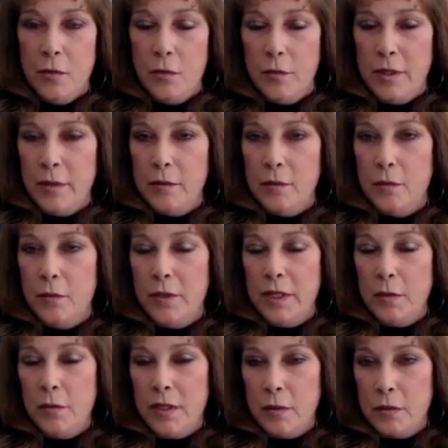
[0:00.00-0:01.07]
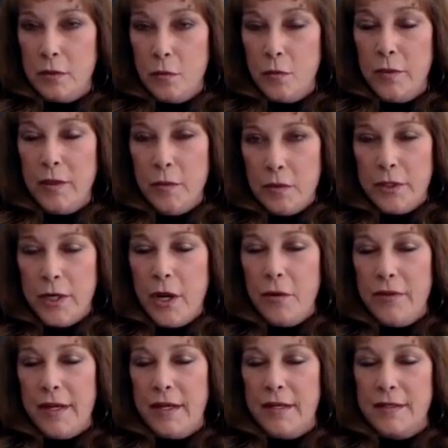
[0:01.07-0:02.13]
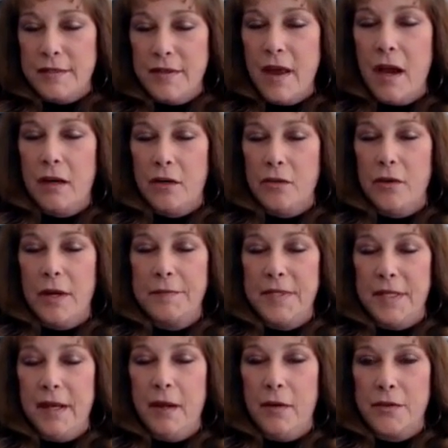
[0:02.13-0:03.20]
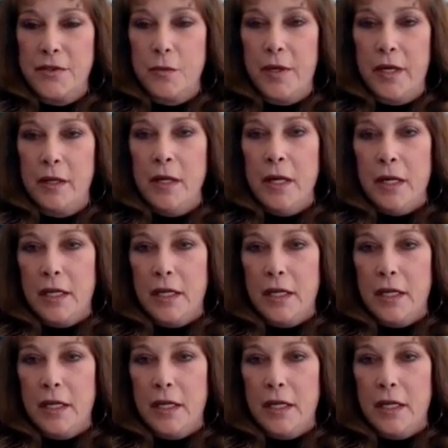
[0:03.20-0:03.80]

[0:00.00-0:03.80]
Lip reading: we will know that it is not corrupted elsewhere,